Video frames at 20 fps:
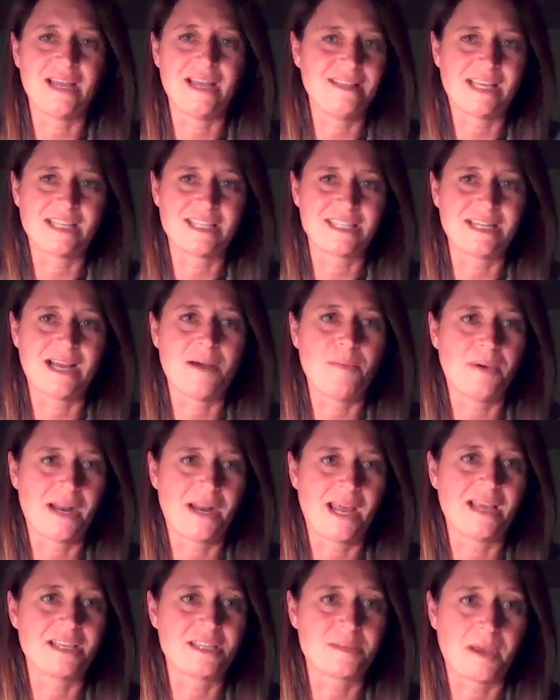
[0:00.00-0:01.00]
That's not what
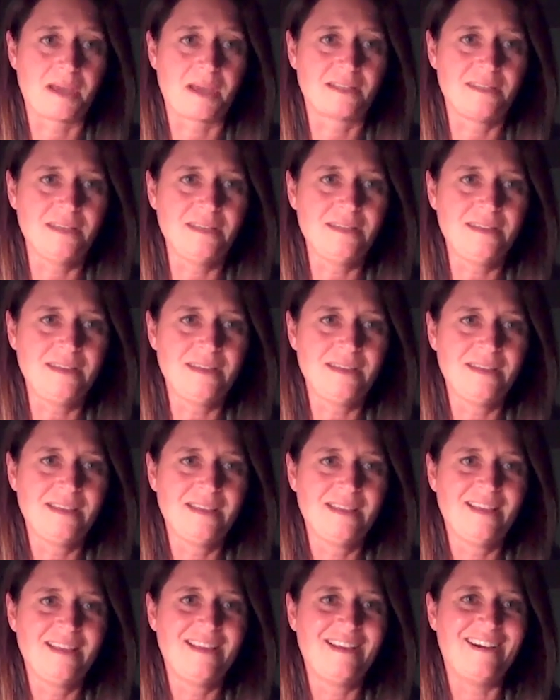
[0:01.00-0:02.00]
I expected.
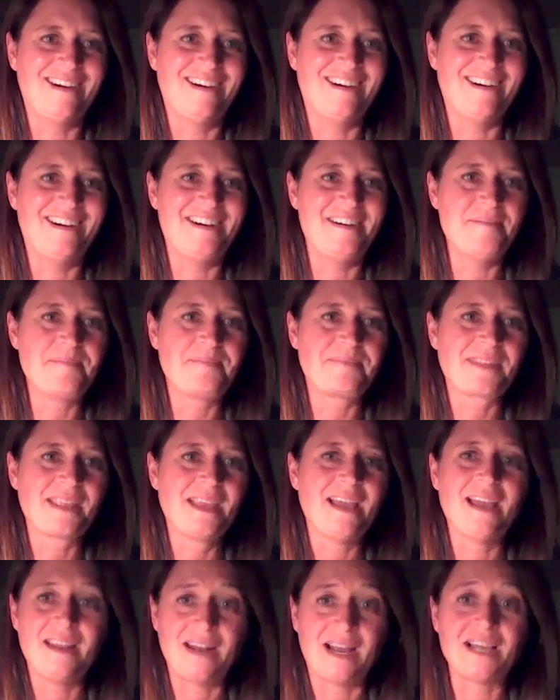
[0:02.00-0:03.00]
And
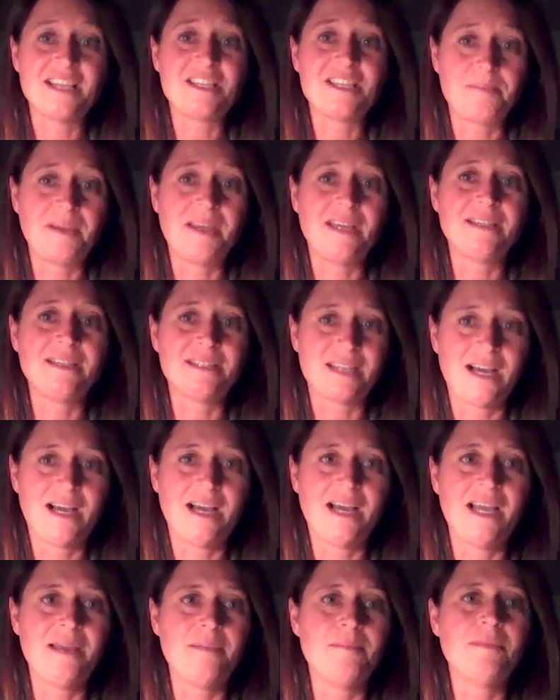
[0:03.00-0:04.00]
I spend
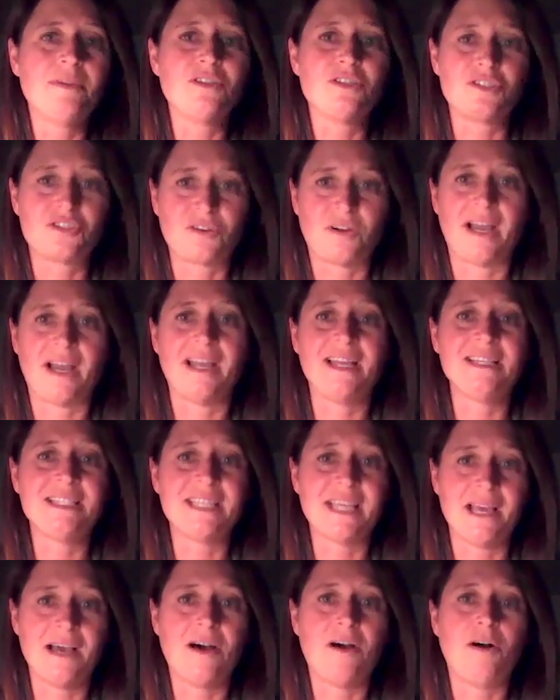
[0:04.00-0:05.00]
time trying
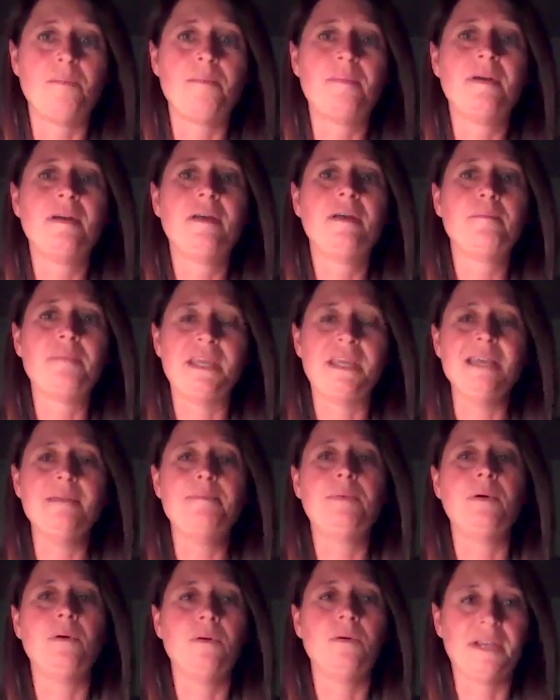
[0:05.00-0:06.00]
to help
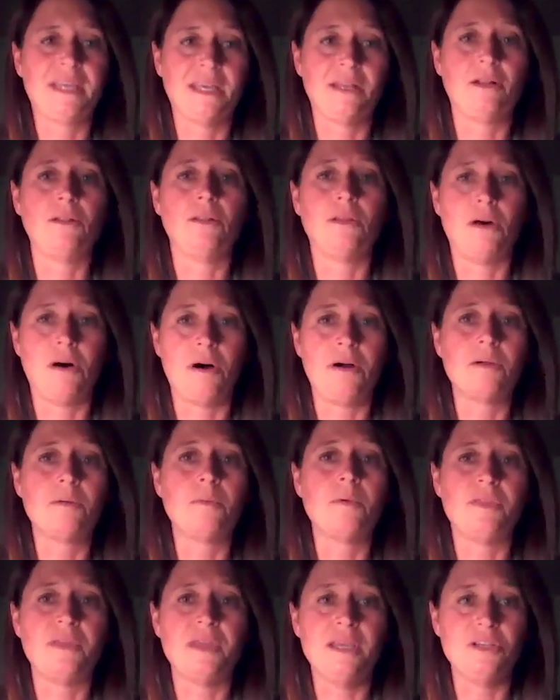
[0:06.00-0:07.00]
people get along
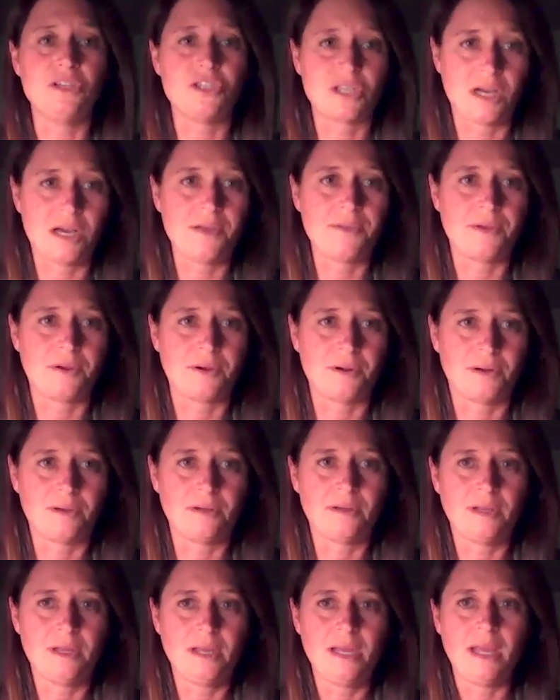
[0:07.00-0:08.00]
with each
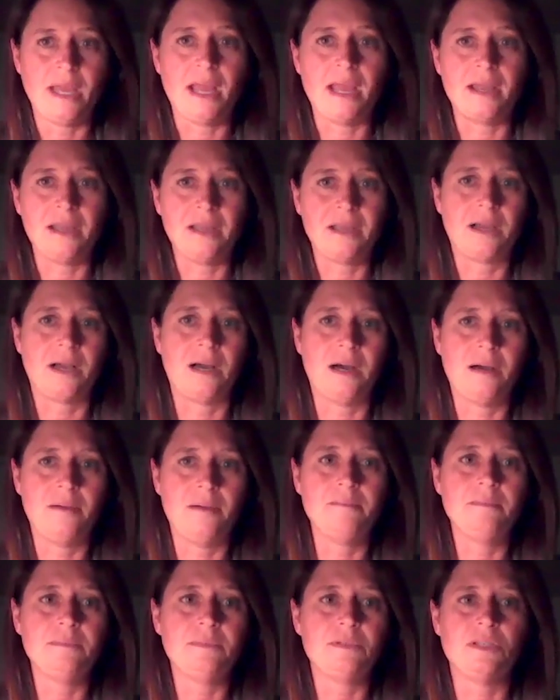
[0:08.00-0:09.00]
other and
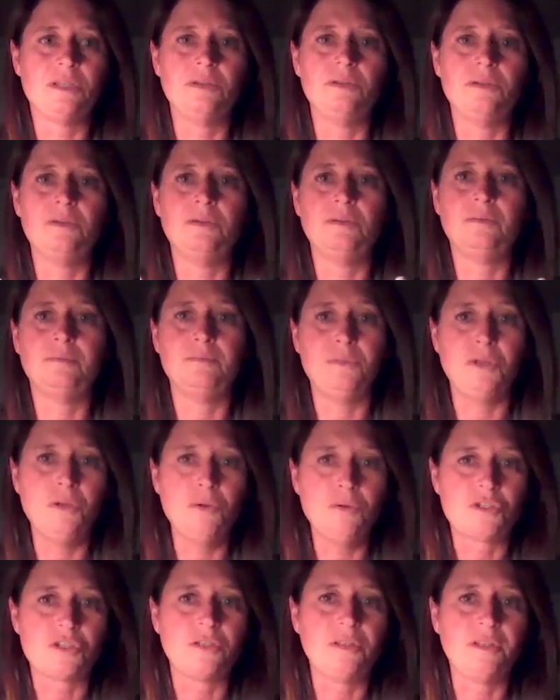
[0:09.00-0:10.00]
come to
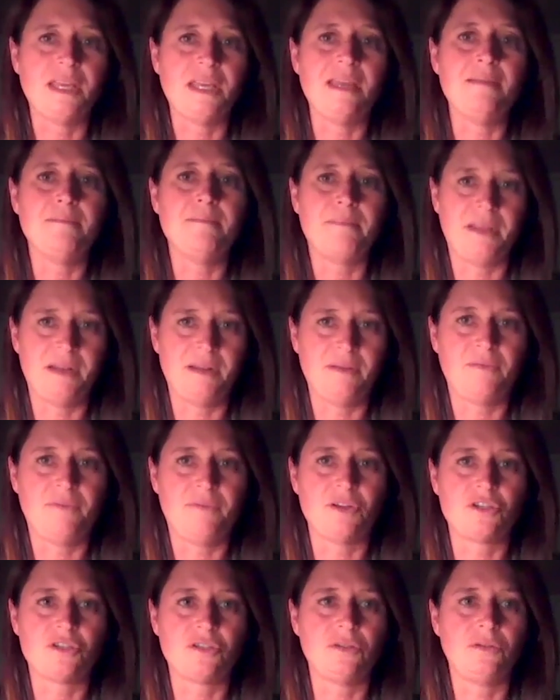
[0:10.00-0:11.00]
mutually
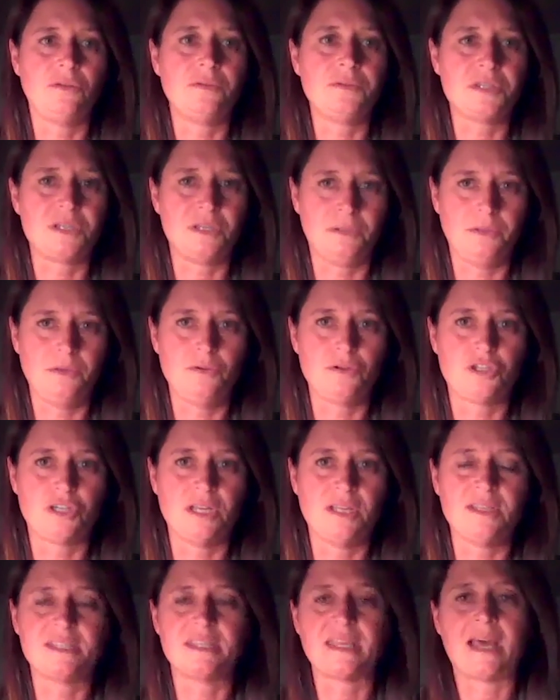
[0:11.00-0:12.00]
beneficial
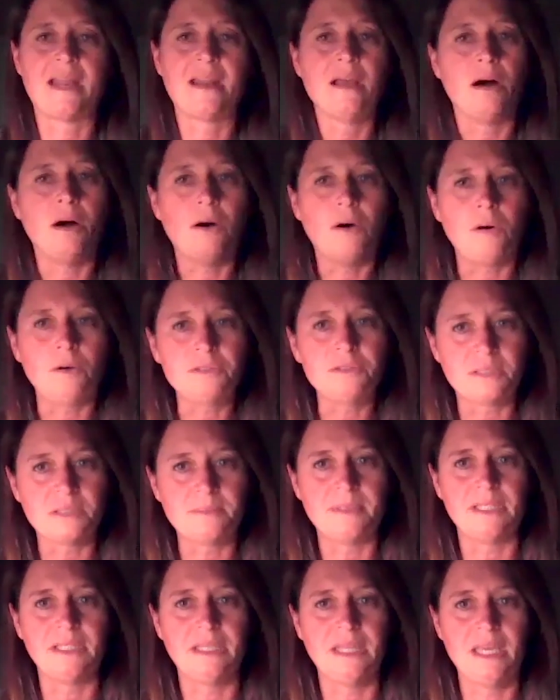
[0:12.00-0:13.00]
solutions that
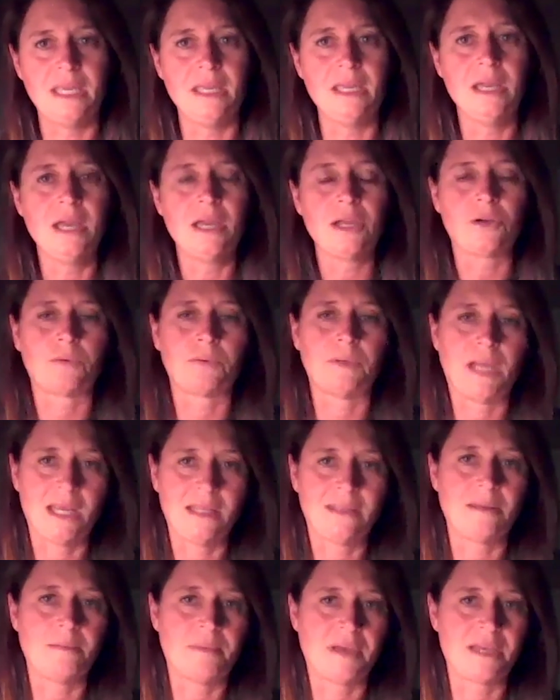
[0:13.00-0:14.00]
ultimately
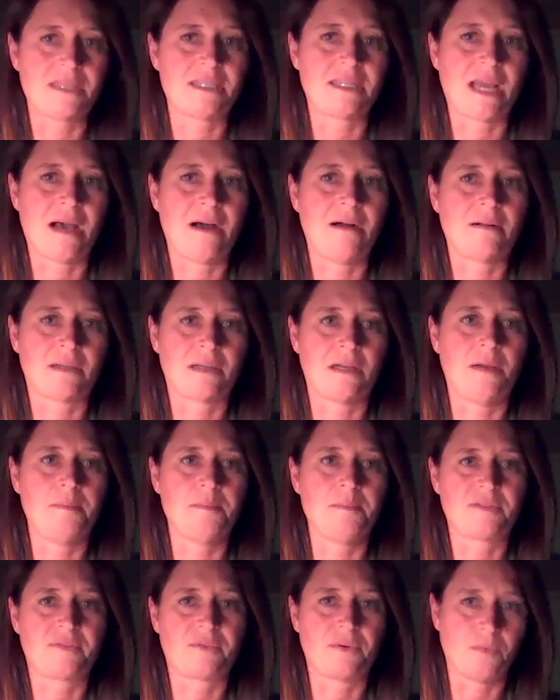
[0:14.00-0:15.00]
create the best
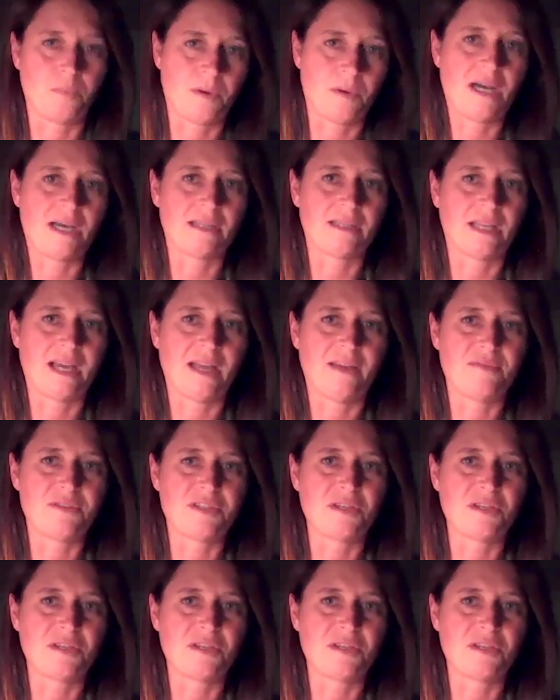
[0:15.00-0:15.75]
outcomes for wildlife.